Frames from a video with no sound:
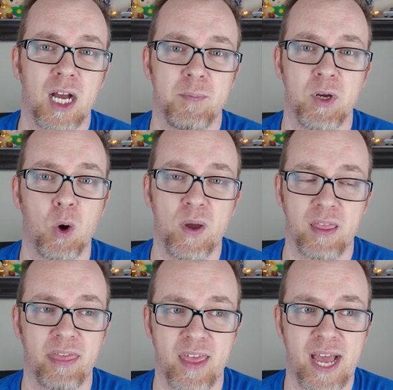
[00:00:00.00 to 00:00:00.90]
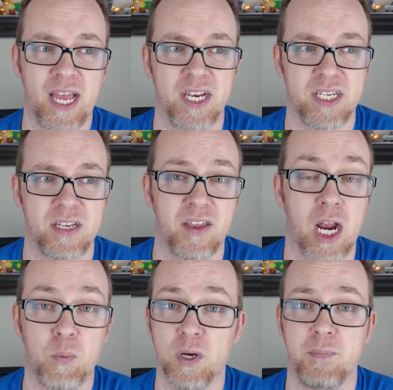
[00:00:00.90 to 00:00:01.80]
Knowing that
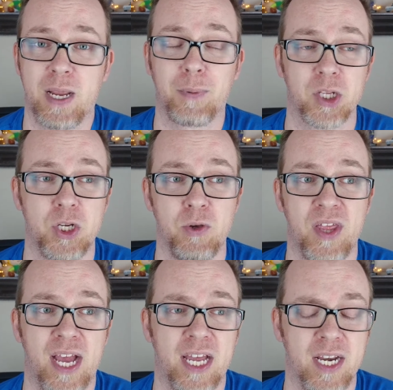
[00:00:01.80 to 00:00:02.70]
I wouldn't be able to do that.